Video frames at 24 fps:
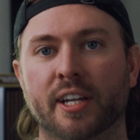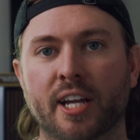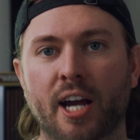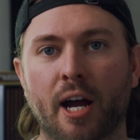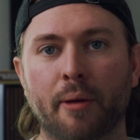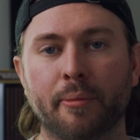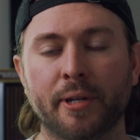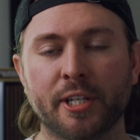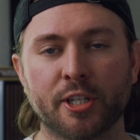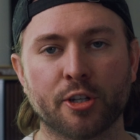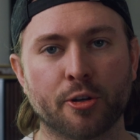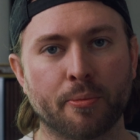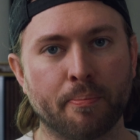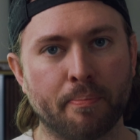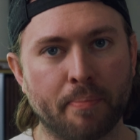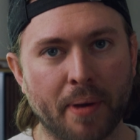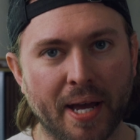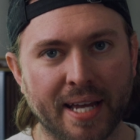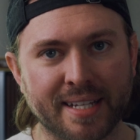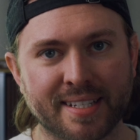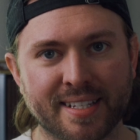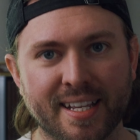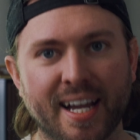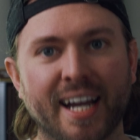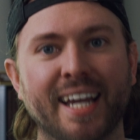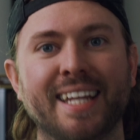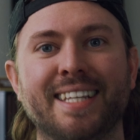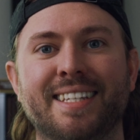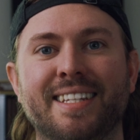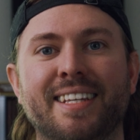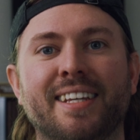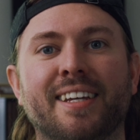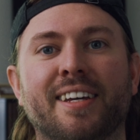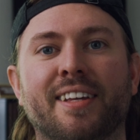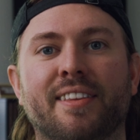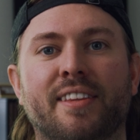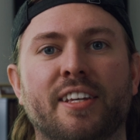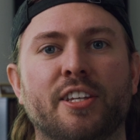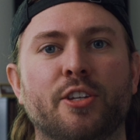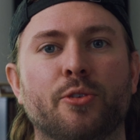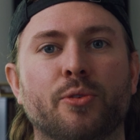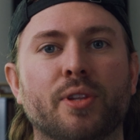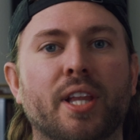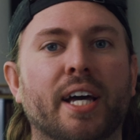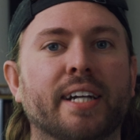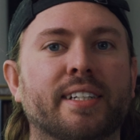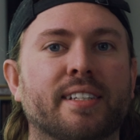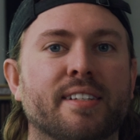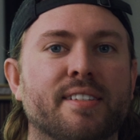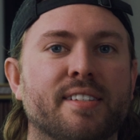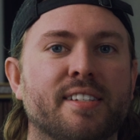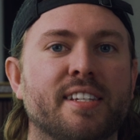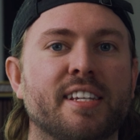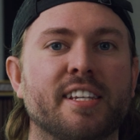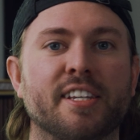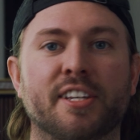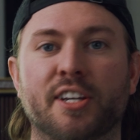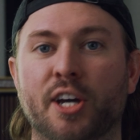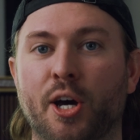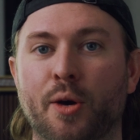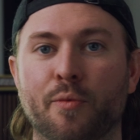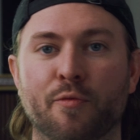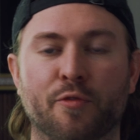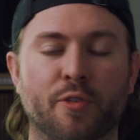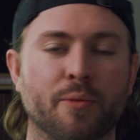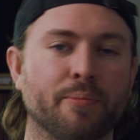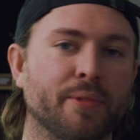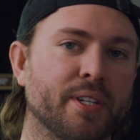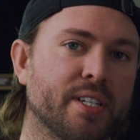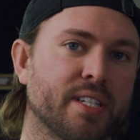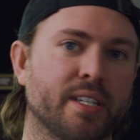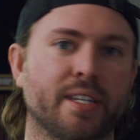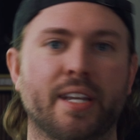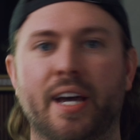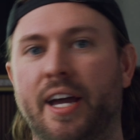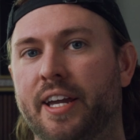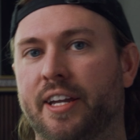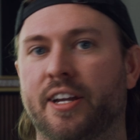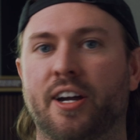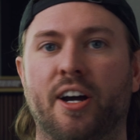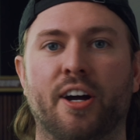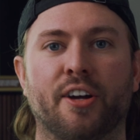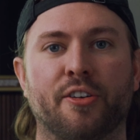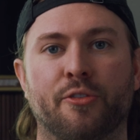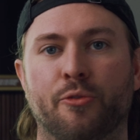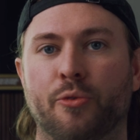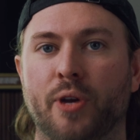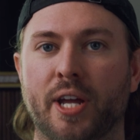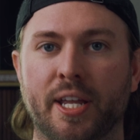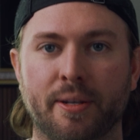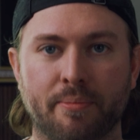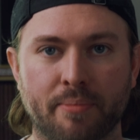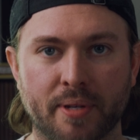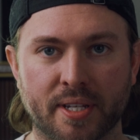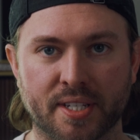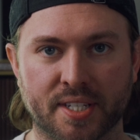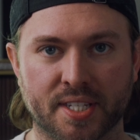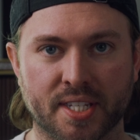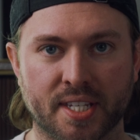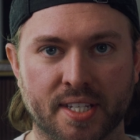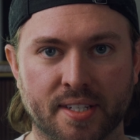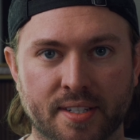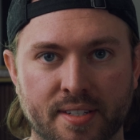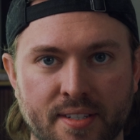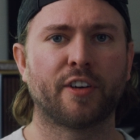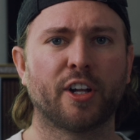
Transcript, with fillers: Comment your best idea that you'd like to see come from this Nikon Red business.